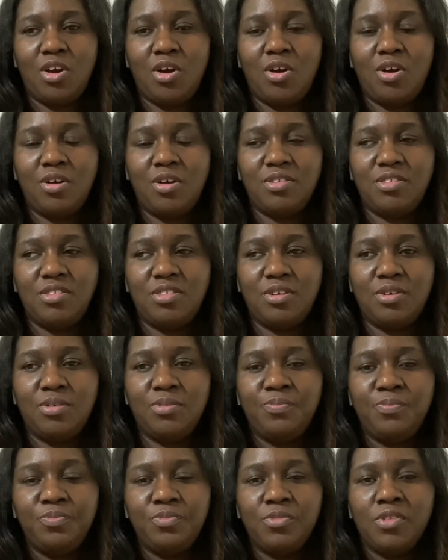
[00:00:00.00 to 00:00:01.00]
Also,
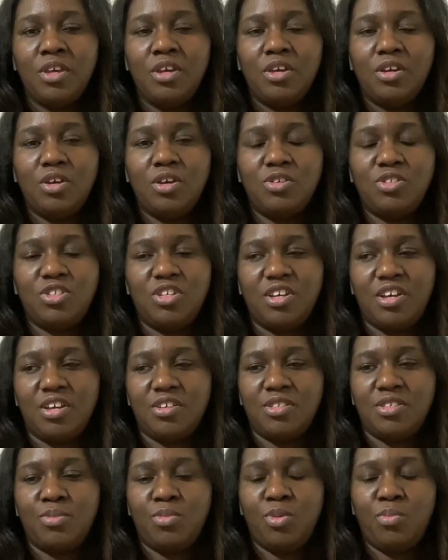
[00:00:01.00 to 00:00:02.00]
go check out
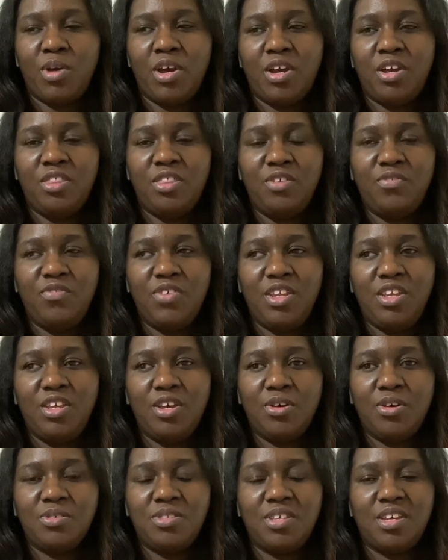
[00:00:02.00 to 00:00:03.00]
some of my other
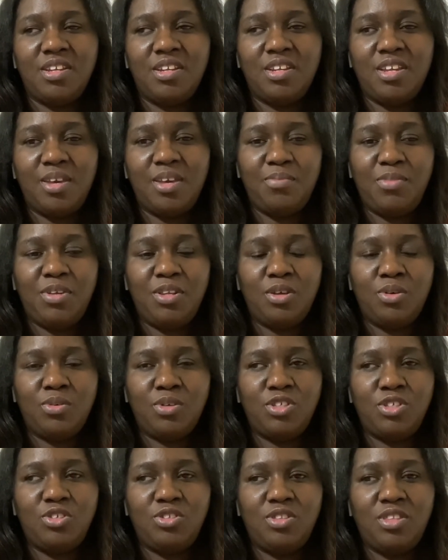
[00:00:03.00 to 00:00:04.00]
videos and let me know
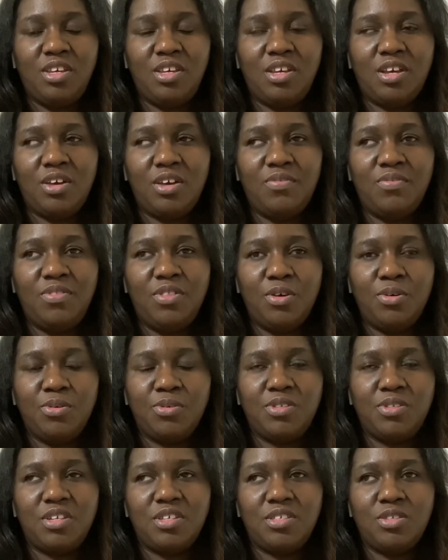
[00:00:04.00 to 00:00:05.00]
what you think of those
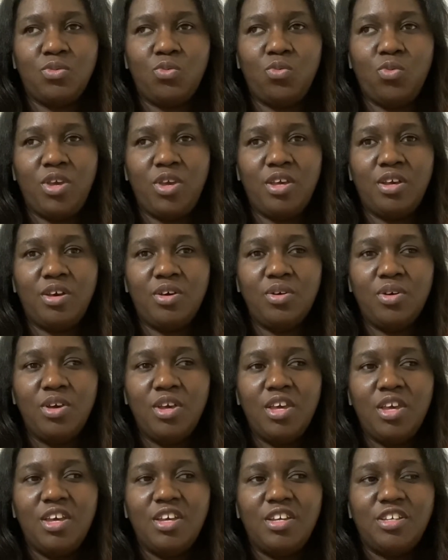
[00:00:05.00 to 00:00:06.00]
as well.
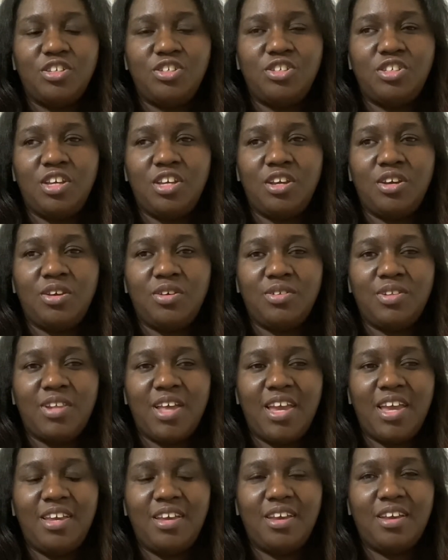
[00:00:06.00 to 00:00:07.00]
Share,
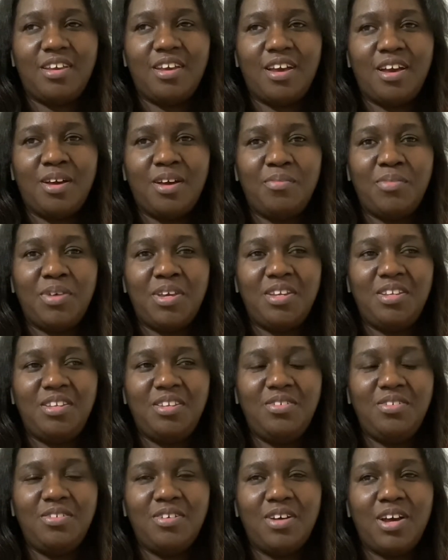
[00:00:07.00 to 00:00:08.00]
like, comment.
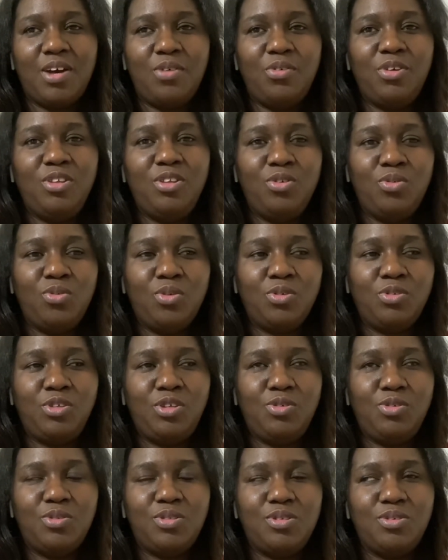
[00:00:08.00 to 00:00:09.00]
You know how we do on
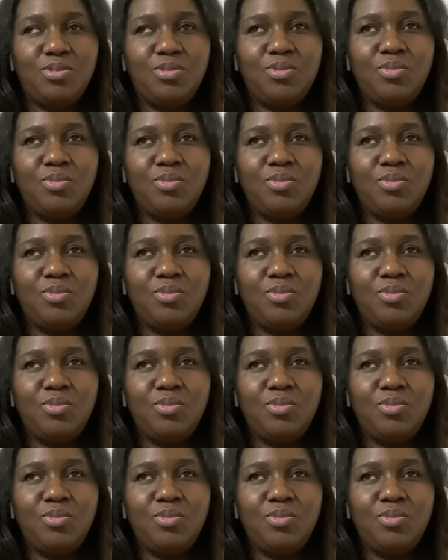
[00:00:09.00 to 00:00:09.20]
YouTube.